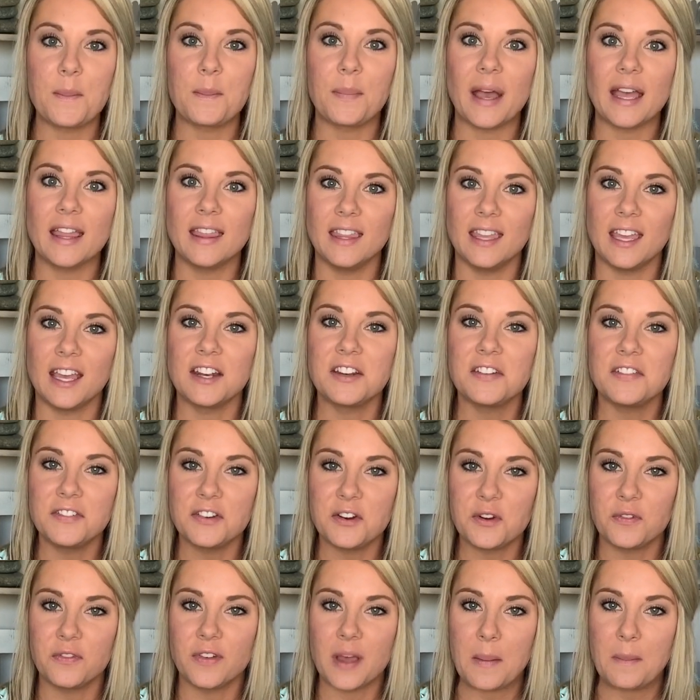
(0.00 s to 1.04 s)
By the end of
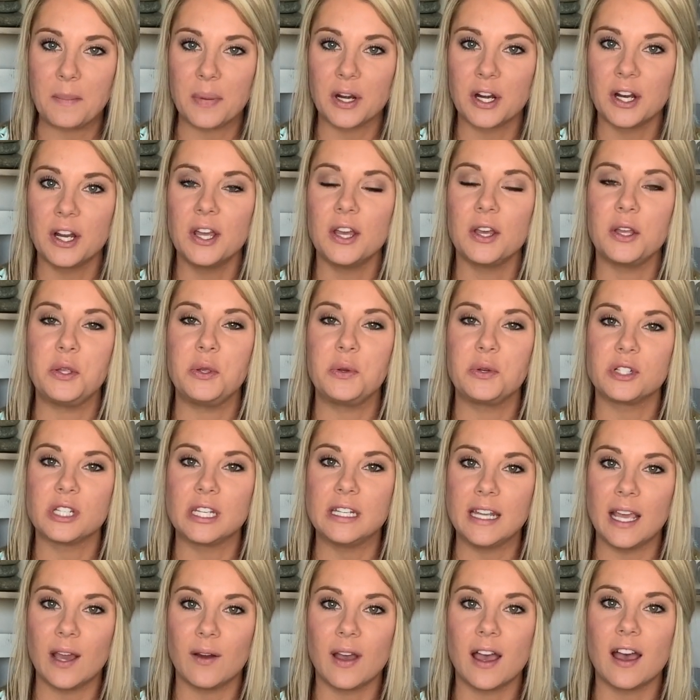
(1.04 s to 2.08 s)
November, you
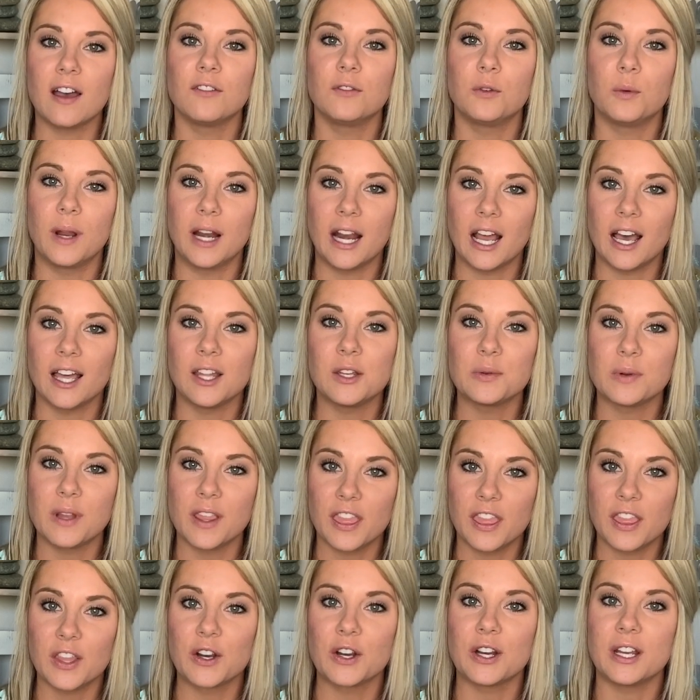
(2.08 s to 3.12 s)
should now have
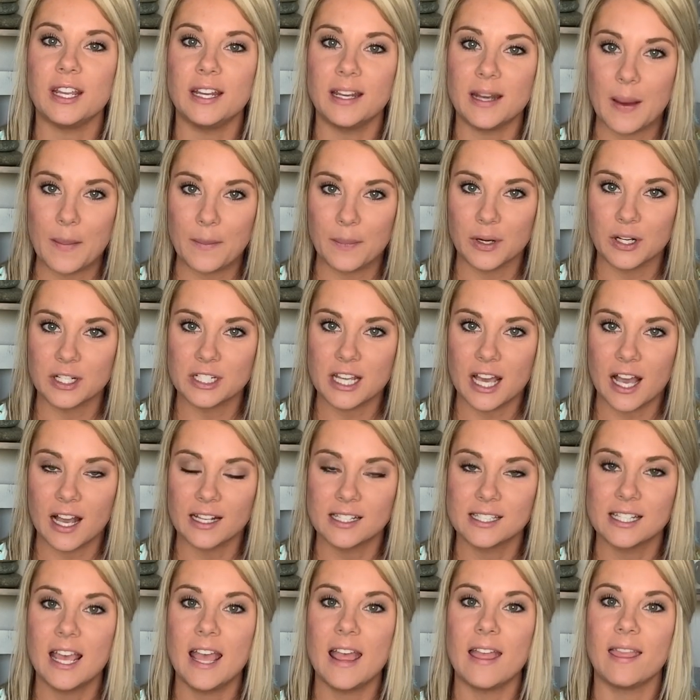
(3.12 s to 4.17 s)
130 number talks